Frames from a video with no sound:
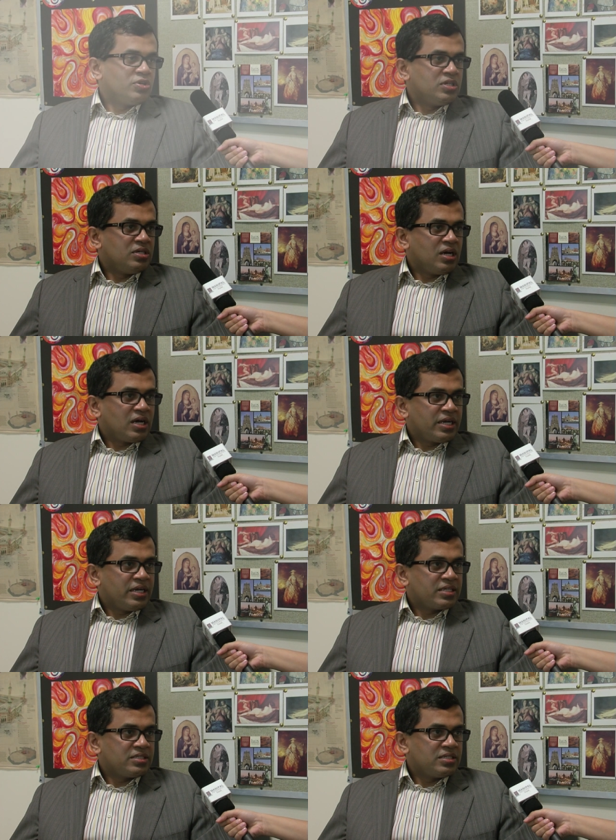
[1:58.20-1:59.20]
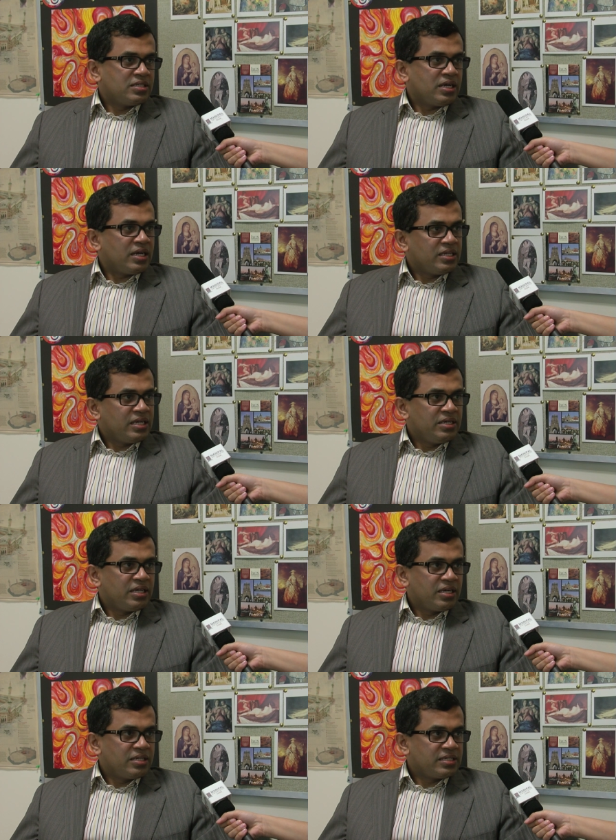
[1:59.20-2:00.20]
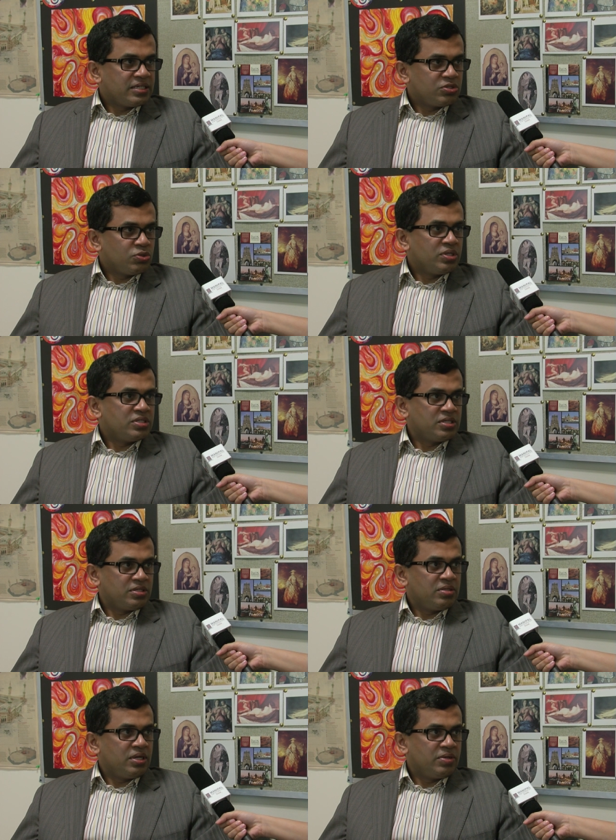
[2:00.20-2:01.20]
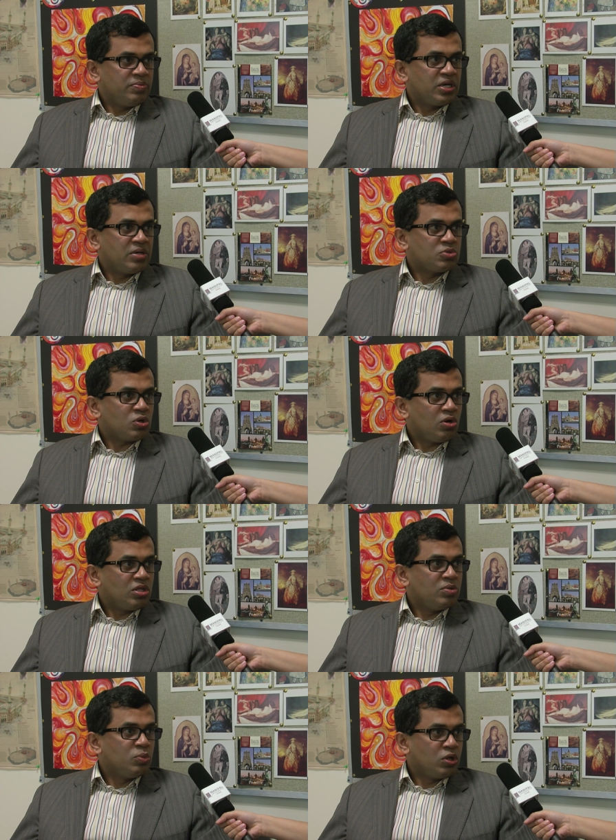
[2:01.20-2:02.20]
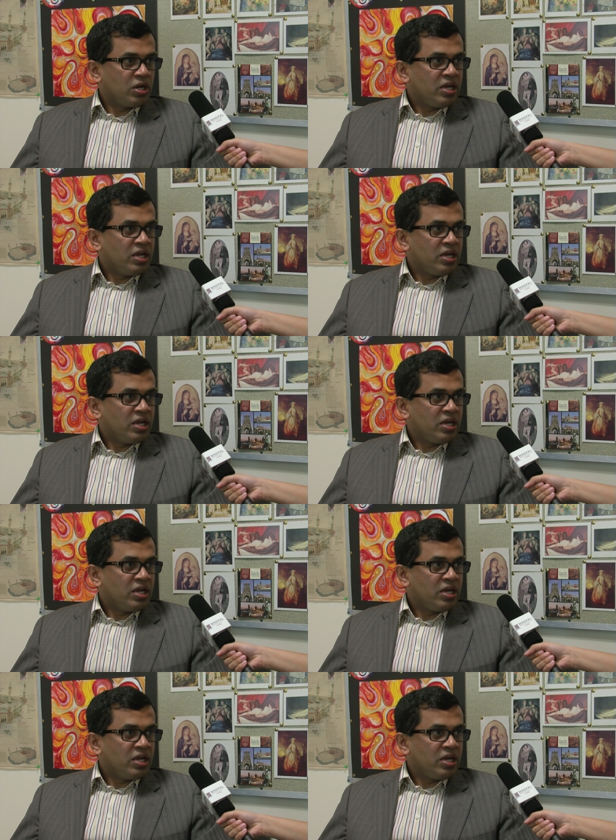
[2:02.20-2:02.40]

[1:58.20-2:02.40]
for the architecture and the interior design students, it becomes all the more